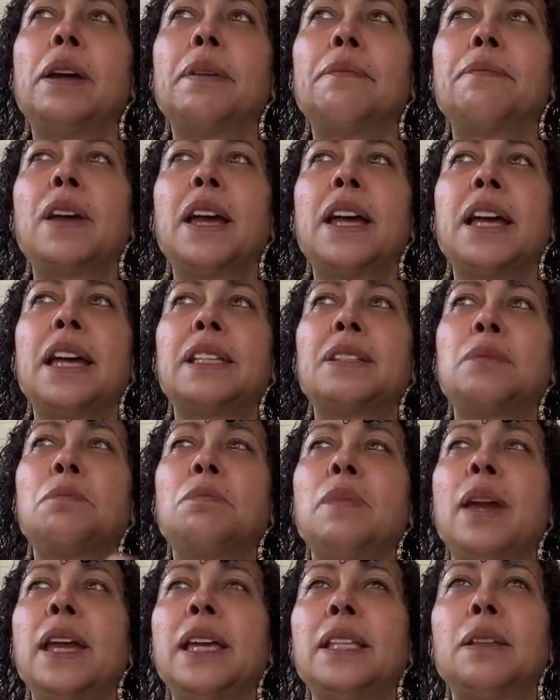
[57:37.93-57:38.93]
it has
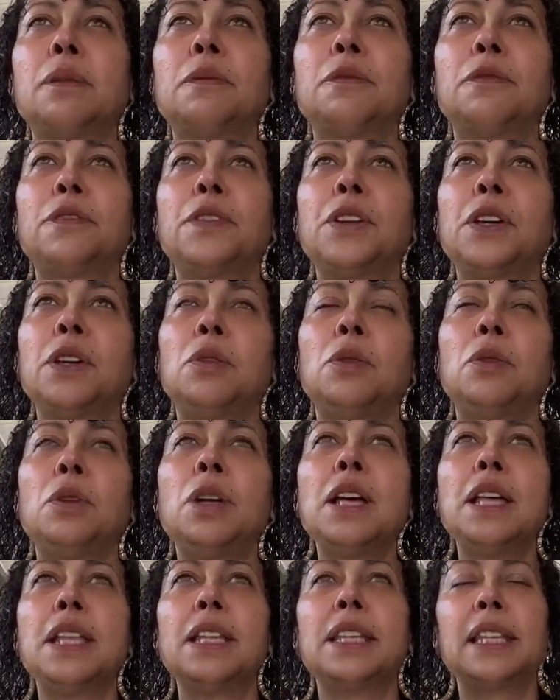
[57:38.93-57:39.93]
made them
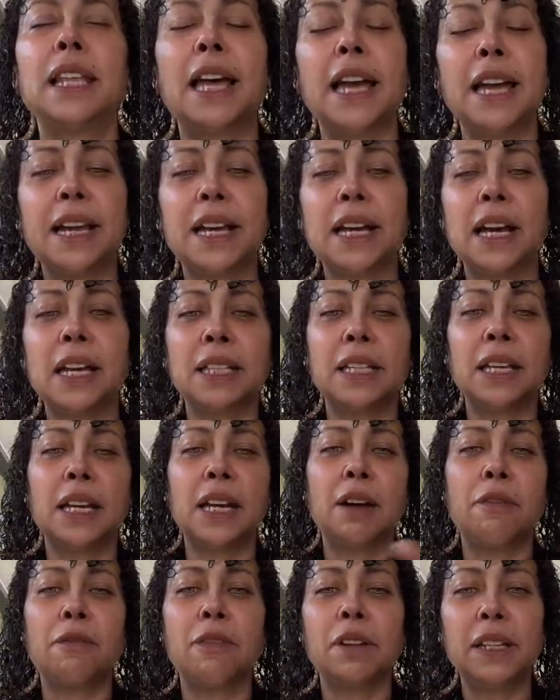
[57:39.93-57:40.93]
feel like
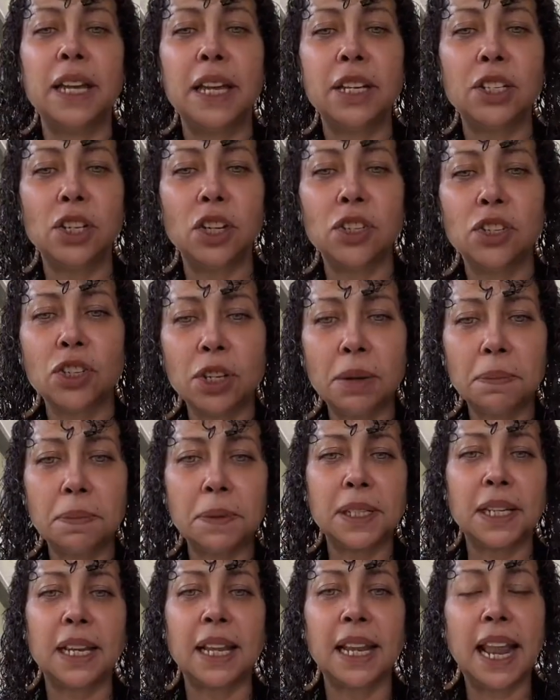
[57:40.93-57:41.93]
the
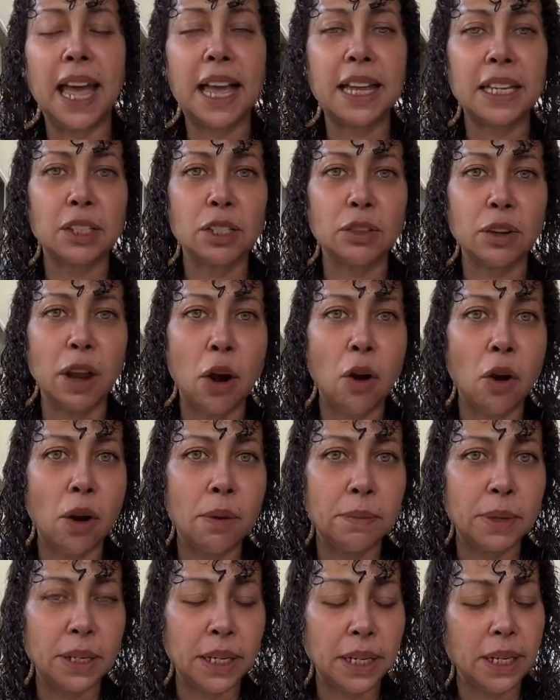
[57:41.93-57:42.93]
relationship lacks
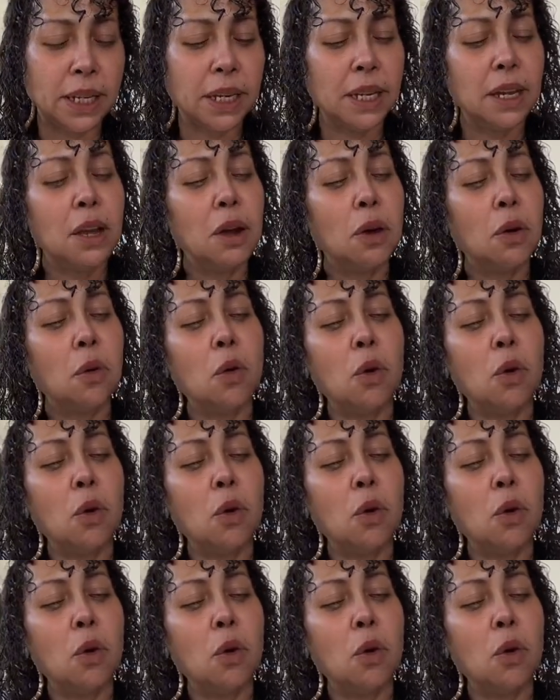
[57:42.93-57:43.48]
harmony